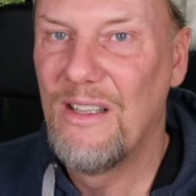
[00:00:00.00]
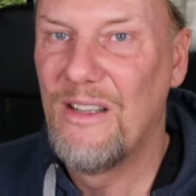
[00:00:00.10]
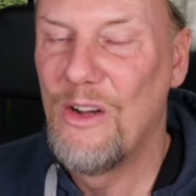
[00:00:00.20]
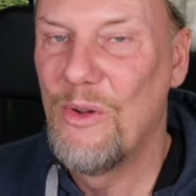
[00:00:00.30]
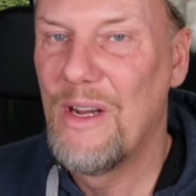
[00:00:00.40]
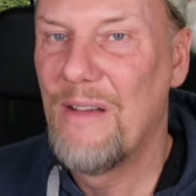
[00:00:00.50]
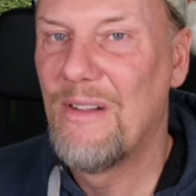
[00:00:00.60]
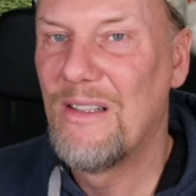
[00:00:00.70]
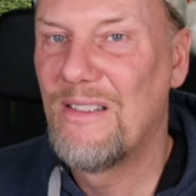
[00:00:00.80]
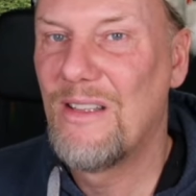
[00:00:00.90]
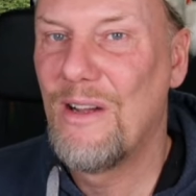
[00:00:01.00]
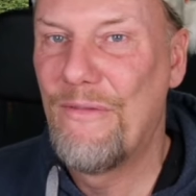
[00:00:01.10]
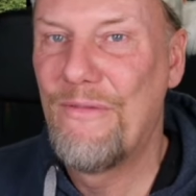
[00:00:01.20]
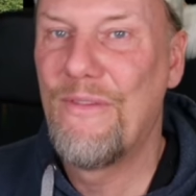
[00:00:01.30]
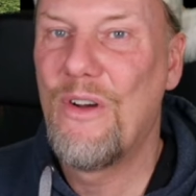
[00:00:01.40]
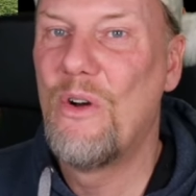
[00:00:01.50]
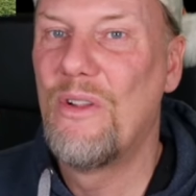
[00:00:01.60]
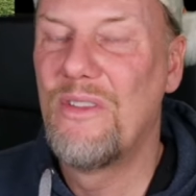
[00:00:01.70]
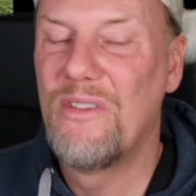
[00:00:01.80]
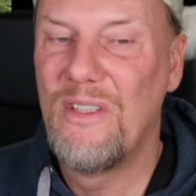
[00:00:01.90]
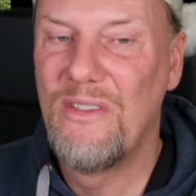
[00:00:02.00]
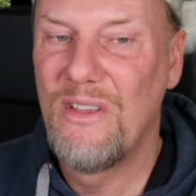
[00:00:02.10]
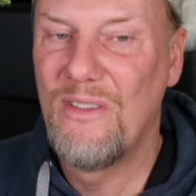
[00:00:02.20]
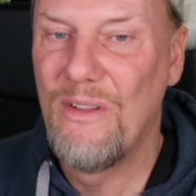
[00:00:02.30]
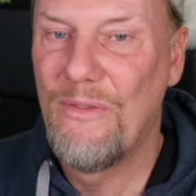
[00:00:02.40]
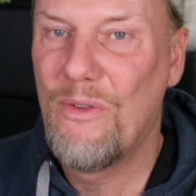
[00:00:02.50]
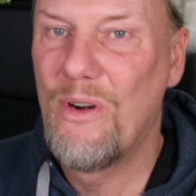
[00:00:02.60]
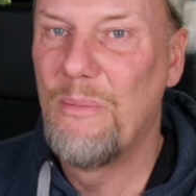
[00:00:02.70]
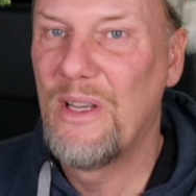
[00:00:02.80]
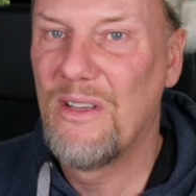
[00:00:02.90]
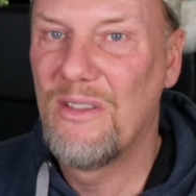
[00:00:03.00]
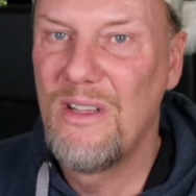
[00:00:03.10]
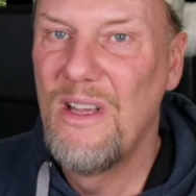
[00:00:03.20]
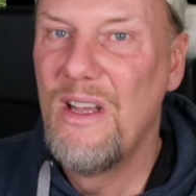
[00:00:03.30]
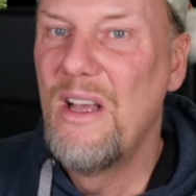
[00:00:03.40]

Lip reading: the low-level stuff on the C64, because